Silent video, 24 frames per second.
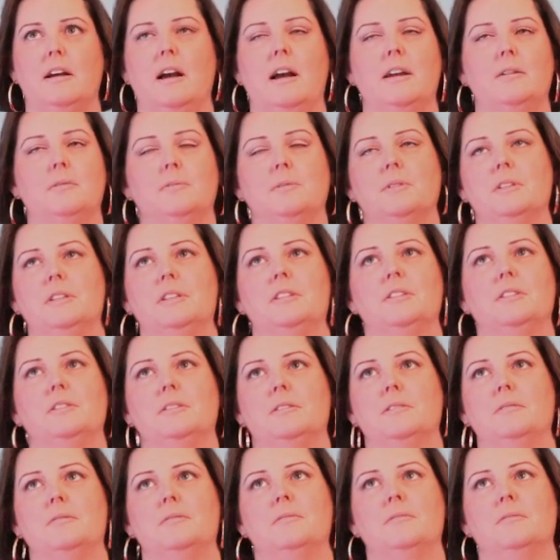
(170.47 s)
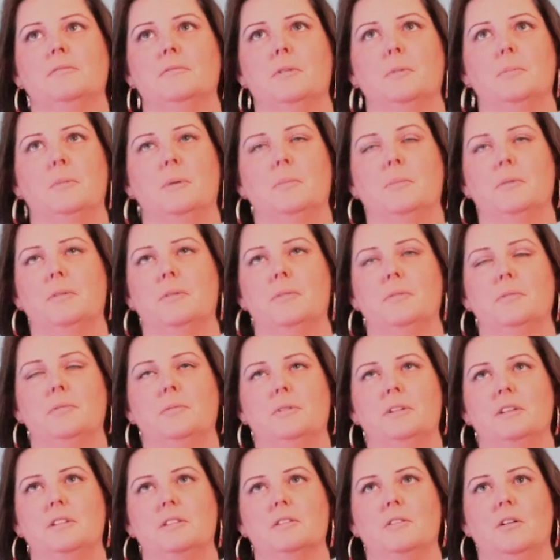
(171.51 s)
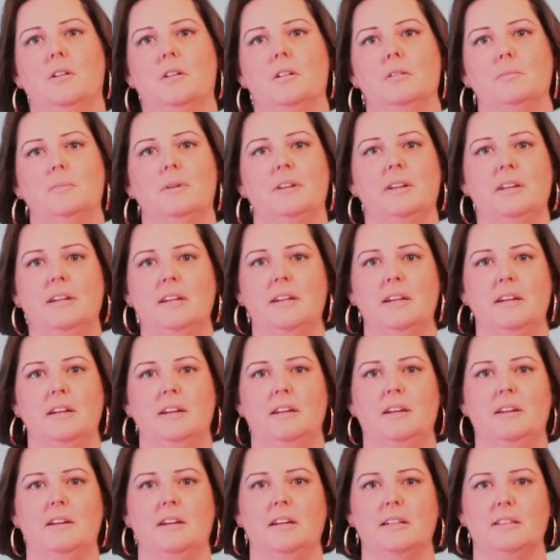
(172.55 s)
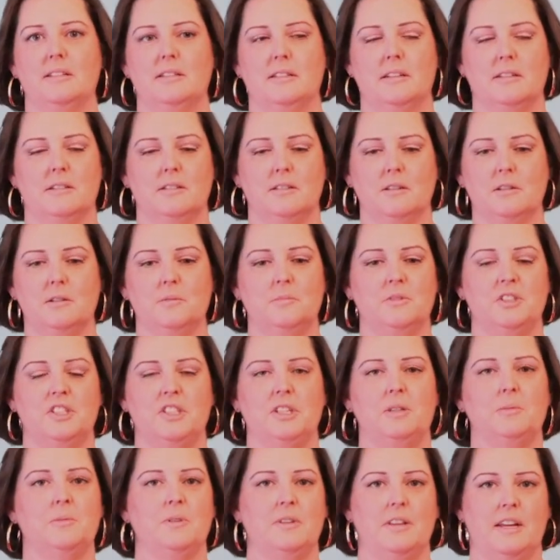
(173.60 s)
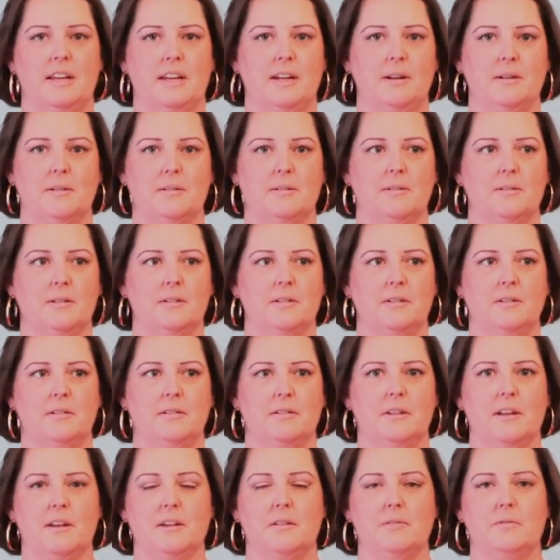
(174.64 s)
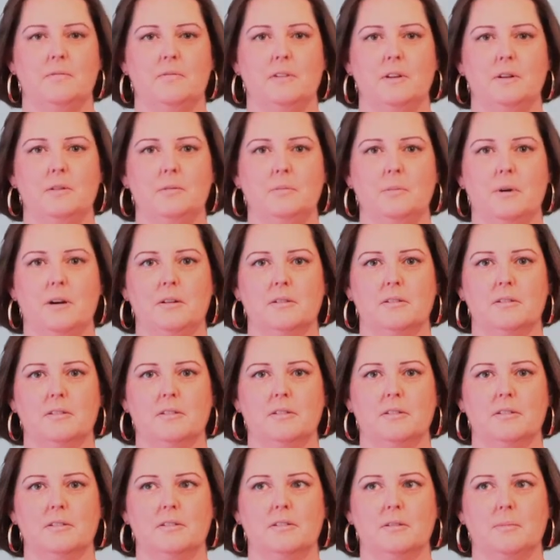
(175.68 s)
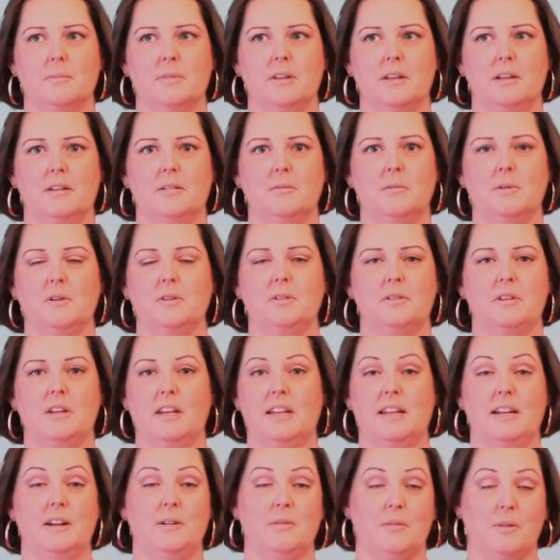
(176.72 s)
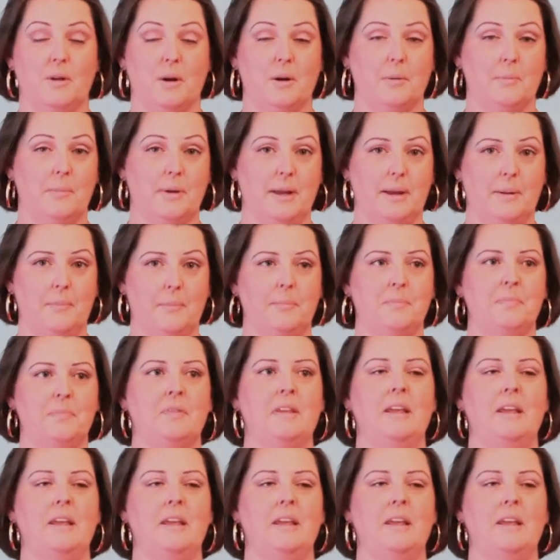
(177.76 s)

I really should remember what it's called, but it's a little machine where they hear like a fetal monitor or something, where they can hear the heartbeat.